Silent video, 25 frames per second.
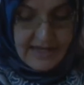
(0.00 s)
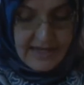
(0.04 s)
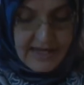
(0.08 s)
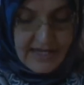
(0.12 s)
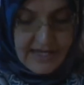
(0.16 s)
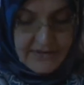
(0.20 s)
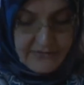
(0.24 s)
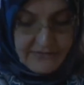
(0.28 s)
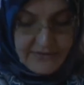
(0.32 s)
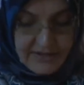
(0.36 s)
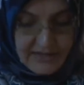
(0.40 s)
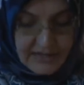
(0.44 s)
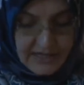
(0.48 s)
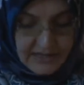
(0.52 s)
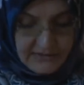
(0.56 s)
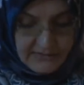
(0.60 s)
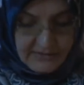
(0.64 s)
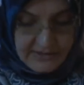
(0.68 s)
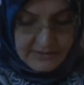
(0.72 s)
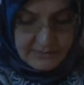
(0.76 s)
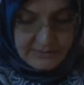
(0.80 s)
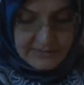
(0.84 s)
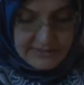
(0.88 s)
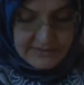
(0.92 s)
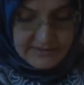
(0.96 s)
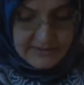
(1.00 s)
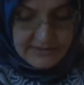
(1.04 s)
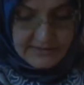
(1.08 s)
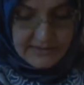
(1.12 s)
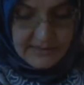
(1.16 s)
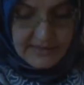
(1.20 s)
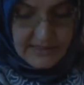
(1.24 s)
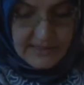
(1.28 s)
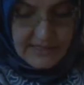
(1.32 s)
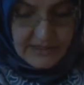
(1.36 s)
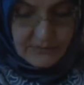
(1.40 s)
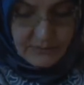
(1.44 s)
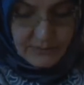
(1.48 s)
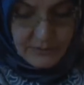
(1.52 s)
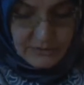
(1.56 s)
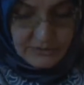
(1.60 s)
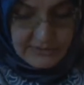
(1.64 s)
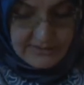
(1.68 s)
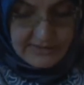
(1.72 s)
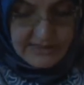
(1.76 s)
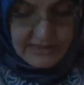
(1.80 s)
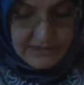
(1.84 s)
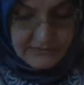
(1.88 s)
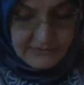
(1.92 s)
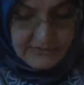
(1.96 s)
if a
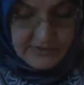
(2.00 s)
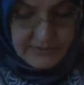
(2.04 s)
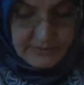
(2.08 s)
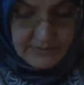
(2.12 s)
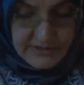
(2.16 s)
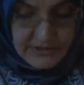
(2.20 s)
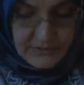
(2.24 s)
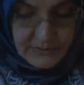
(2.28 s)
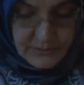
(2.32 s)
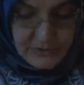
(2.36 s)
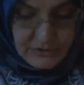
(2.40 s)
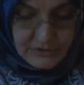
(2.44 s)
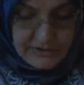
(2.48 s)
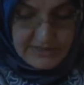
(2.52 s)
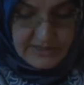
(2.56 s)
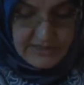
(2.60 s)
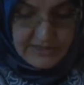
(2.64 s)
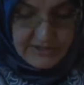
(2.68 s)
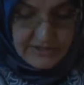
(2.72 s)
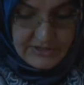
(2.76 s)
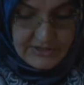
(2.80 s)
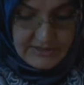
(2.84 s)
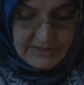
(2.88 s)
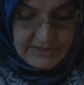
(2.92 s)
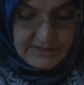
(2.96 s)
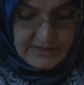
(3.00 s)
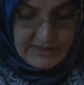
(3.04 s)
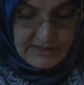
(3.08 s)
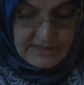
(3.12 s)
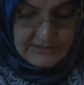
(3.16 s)
government position